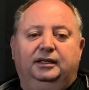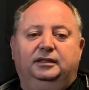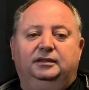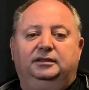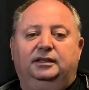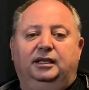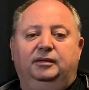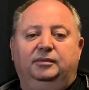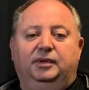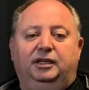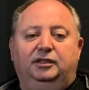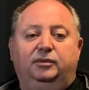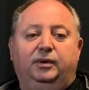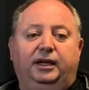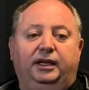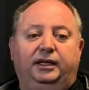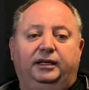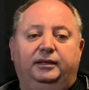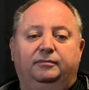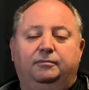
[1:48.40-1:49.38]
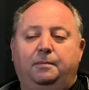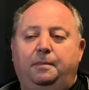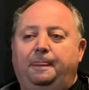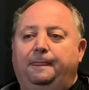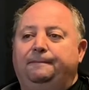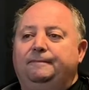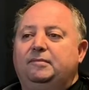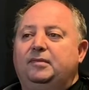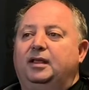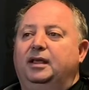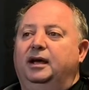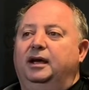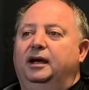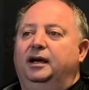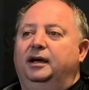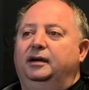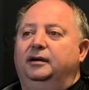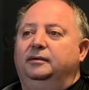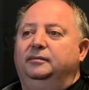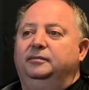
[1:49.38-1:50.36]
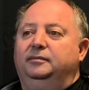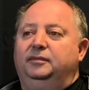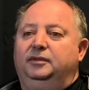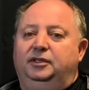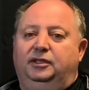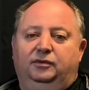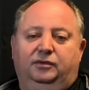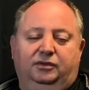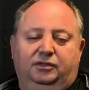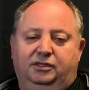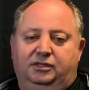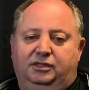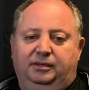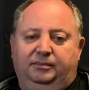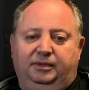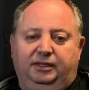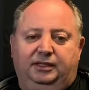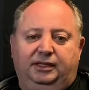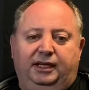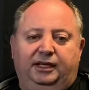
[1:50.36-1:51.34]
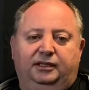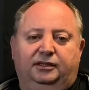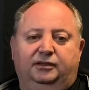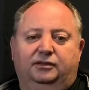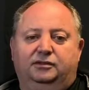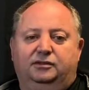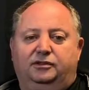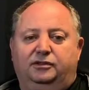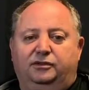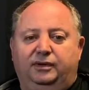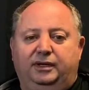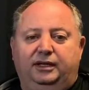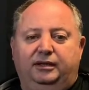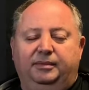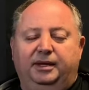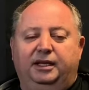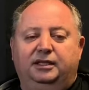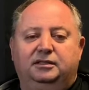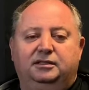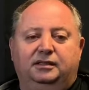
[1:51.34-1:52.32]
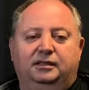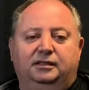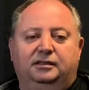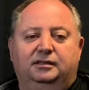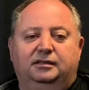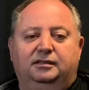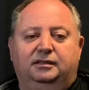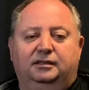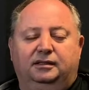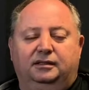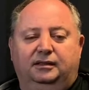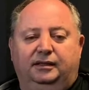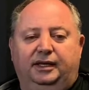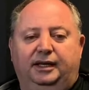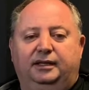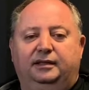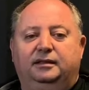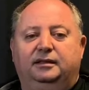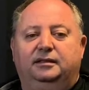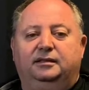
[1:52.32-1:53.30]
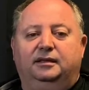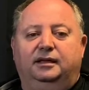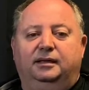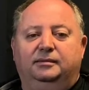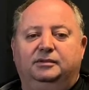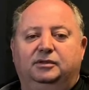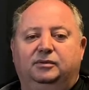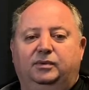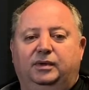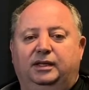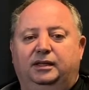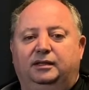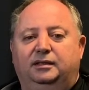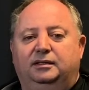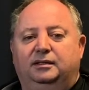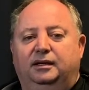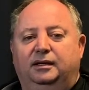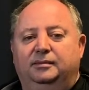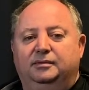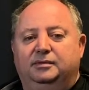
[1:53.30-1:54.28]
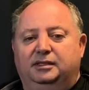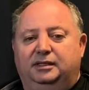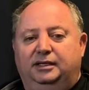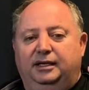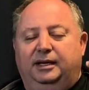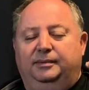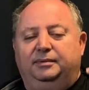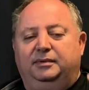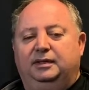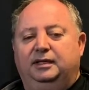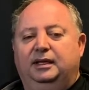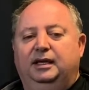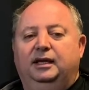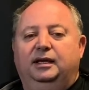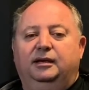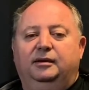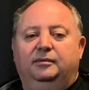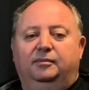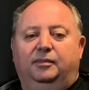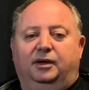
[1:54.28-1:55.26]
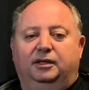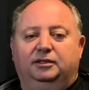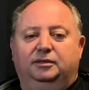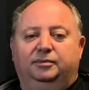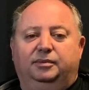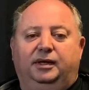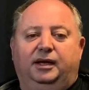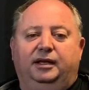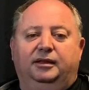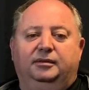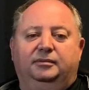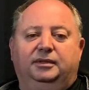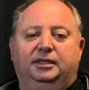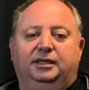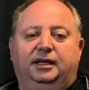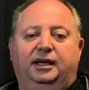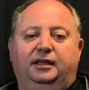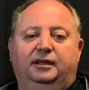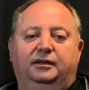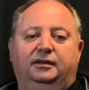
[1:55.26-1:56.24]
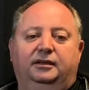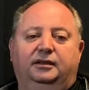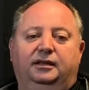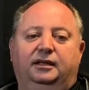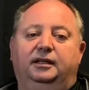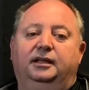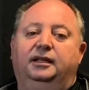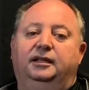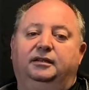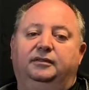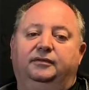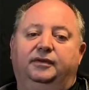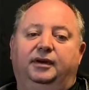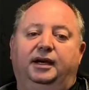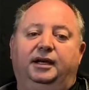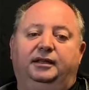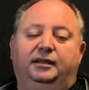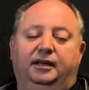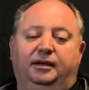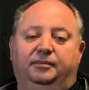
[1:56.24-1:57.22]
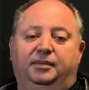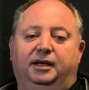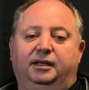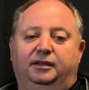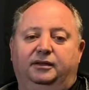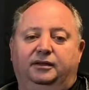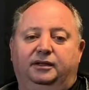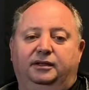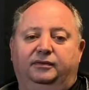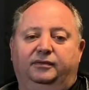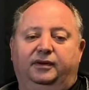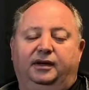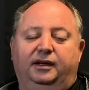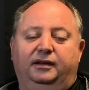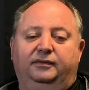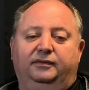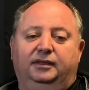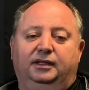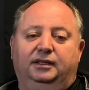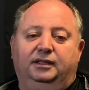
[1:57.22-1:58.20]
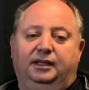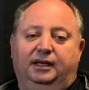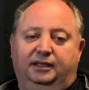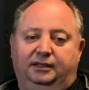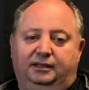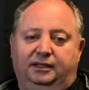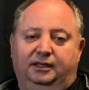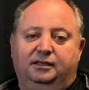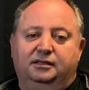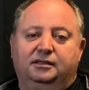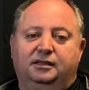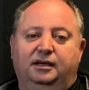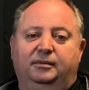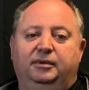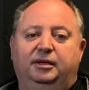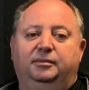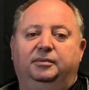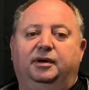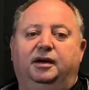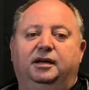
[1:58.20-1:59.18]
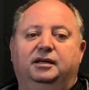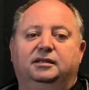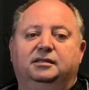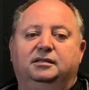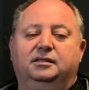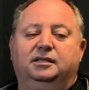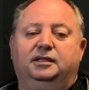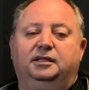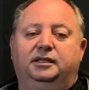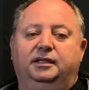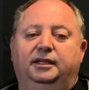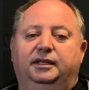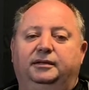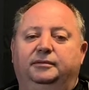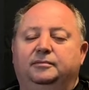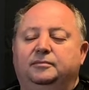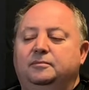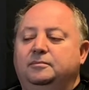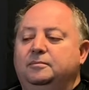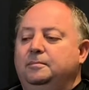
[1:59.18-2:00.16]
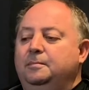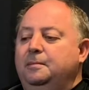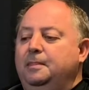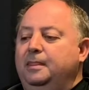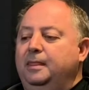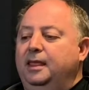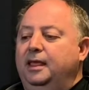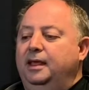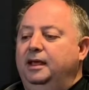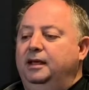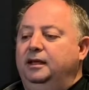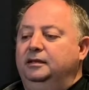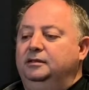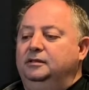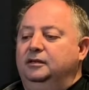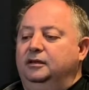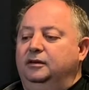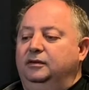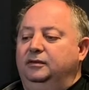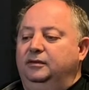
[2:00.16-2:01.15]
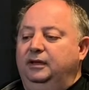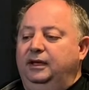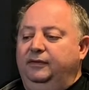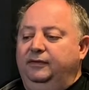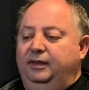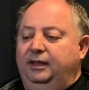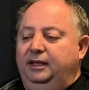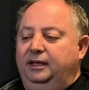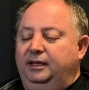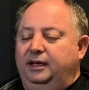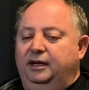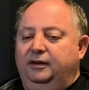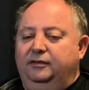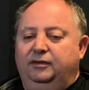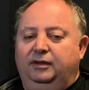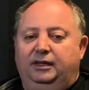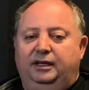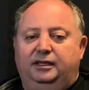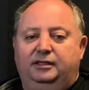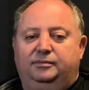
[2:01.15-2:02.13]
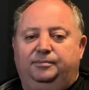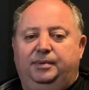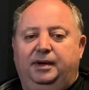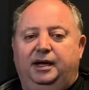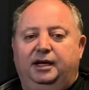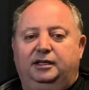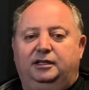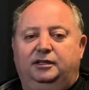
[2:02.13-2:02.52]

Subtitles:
10 by 20, you would just simply take those 3 dimensions, the length times the width times the depth, multiply them together, and then divide that by 35, and that tells you how many boxes that you need. So everything kind of relates back